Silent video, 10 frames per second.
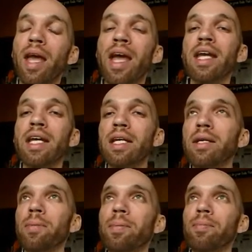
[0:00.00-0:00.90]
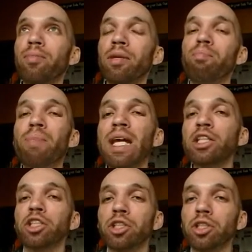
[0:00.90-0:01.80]
a
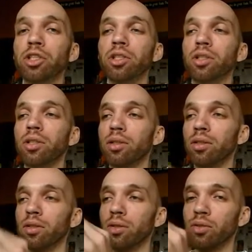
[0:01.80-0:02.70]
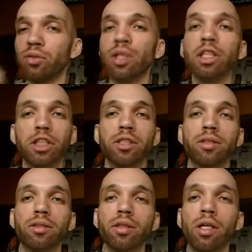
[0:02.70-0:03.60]
major function
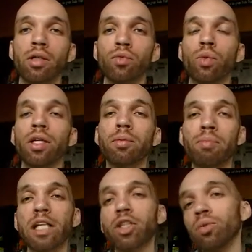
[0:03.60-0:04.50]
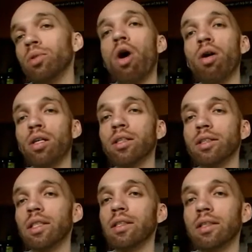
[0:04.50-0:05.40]
of what makes you an
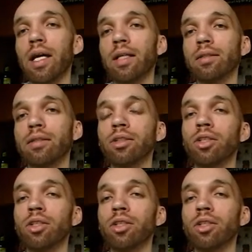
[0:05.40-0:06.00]
artist these days.